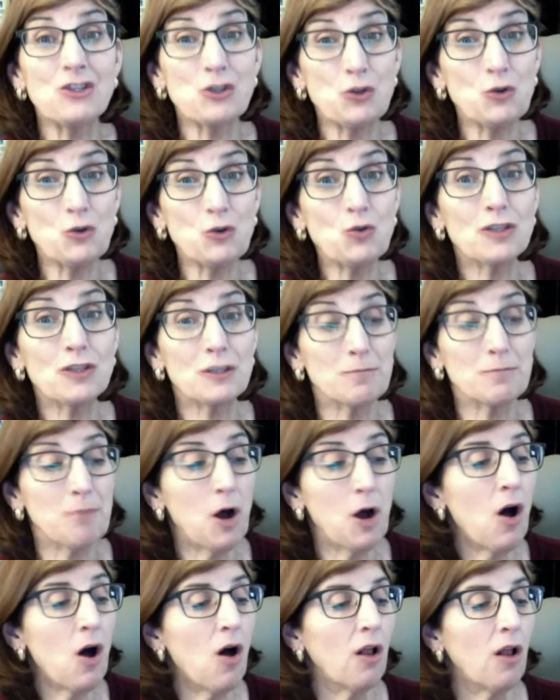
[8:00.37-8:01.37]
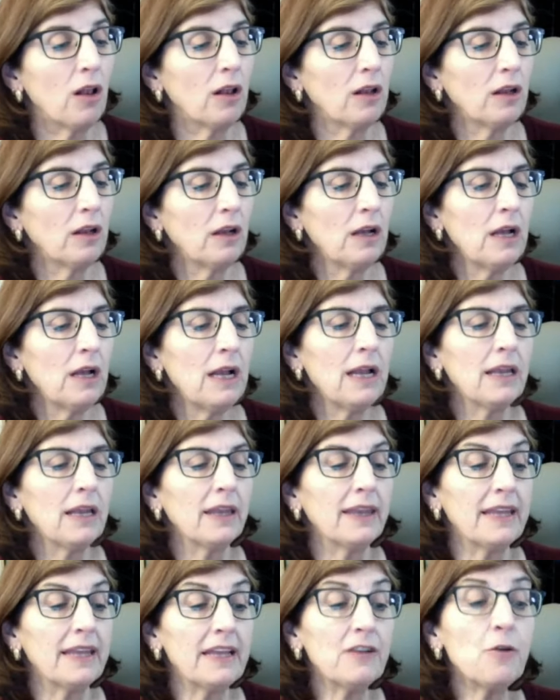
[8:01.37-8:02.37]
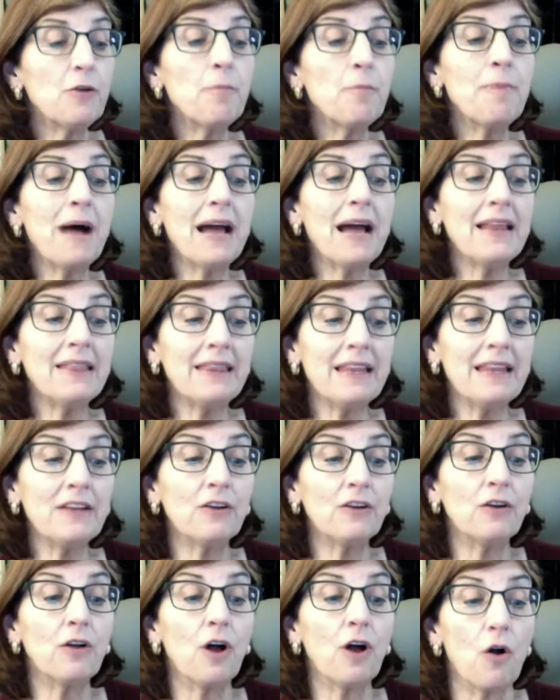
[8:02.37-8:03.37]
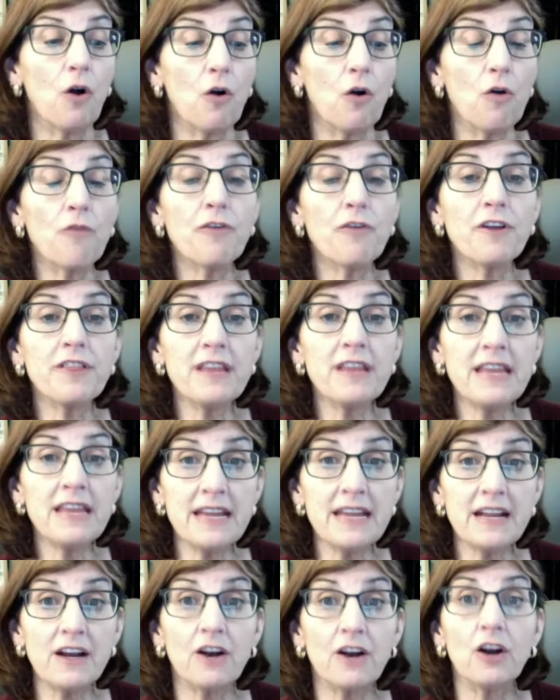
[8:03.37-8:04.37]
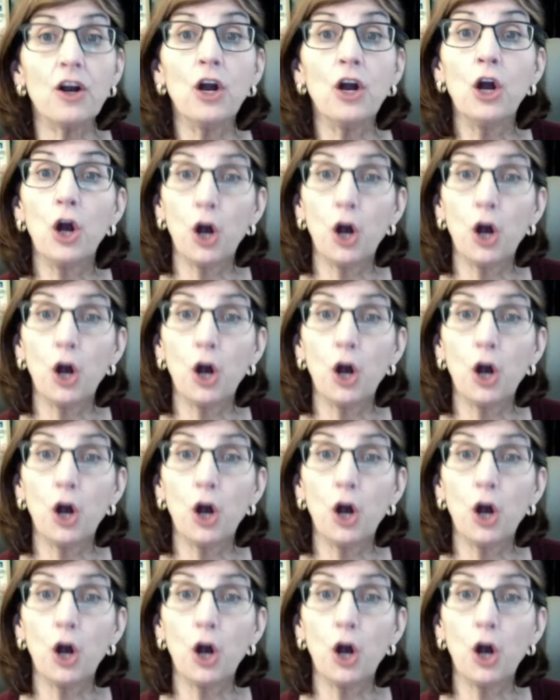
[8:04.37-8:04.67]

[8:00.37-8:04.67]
too small. Little by little over the year,